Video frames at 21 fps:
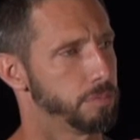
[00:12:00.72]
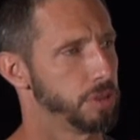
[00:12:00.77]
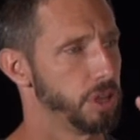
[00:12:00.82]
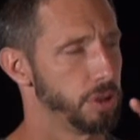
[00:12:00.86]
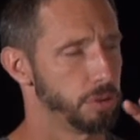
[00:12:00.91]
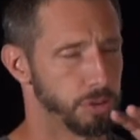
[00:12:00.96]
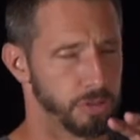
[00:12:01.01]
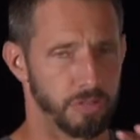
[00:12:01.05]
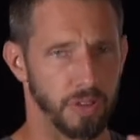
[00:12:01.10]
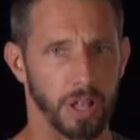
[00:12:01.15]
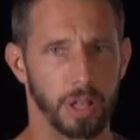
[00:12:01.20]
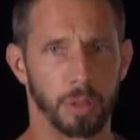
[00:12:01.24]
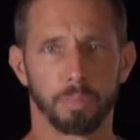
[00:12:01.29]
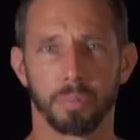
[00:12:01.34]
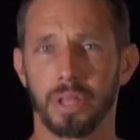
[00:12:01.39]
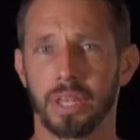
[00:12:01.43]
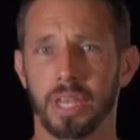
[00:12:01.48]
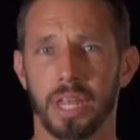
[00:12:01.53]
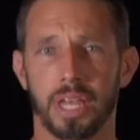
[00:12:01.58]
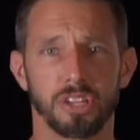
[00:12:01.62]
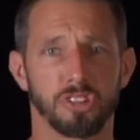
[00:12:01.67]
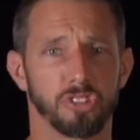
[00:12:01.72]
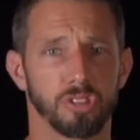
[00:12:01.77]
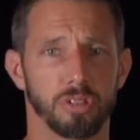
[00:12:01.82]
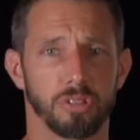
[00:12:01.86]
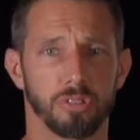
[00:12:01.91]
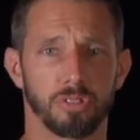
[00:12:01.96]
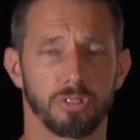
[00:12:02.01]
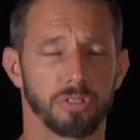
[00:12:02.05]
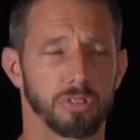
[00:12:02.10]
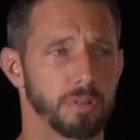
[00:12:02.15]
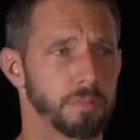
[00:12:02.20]
developing
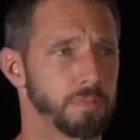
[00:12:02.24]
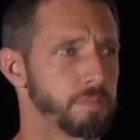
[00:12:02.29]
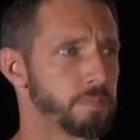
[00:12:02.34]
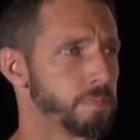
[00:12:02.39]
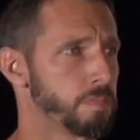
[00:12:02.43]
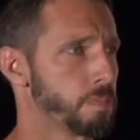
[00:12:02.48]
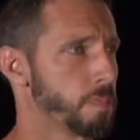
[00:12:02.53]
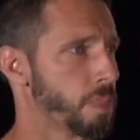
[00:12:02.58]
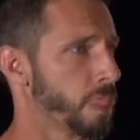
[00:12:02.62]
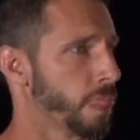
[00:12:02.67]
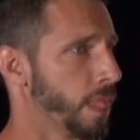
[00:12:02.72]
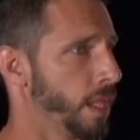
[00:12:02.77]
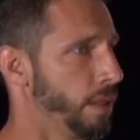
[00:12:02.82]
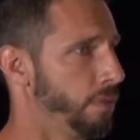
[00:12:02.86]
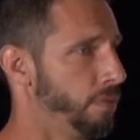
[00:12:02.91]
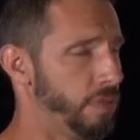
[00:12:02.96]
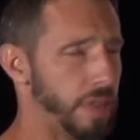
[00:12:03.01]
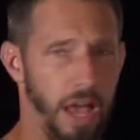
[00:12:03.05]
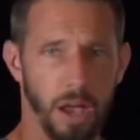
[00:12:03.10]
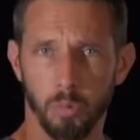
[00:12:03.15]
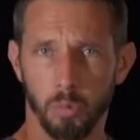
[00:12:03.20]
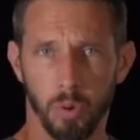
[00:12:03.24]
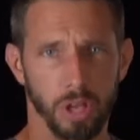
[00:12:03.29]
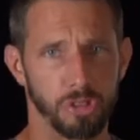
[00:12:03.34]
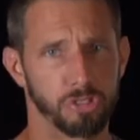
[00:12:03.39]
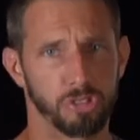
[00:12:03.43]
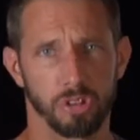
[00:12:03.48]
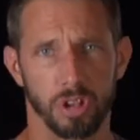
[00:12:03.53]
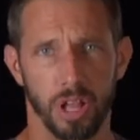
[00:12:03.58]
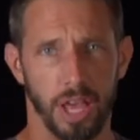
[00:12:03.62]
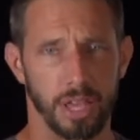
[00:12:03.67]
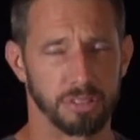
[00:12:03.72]
nations, not
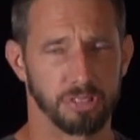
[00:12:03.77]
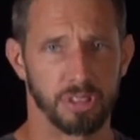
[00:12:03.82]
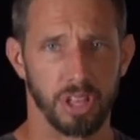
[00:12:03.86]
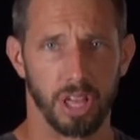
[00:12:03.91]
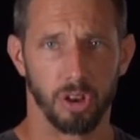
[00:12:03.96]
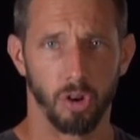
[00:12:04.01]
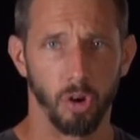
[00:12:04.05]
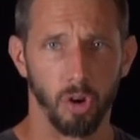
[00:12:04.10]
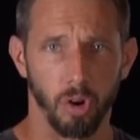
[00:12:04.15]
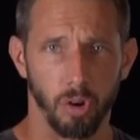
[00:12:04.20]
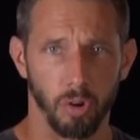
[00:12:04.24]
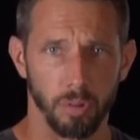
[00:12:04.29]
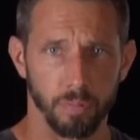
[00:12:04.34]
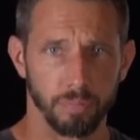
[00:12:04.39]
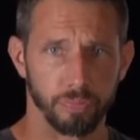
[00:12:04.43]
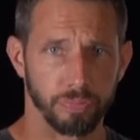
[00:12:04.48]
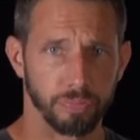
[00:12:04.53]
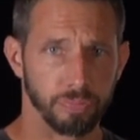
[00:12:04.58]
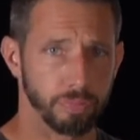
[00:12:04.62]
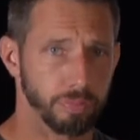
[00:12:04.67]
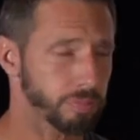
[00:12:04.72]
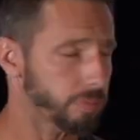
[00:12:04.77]
westernized at all,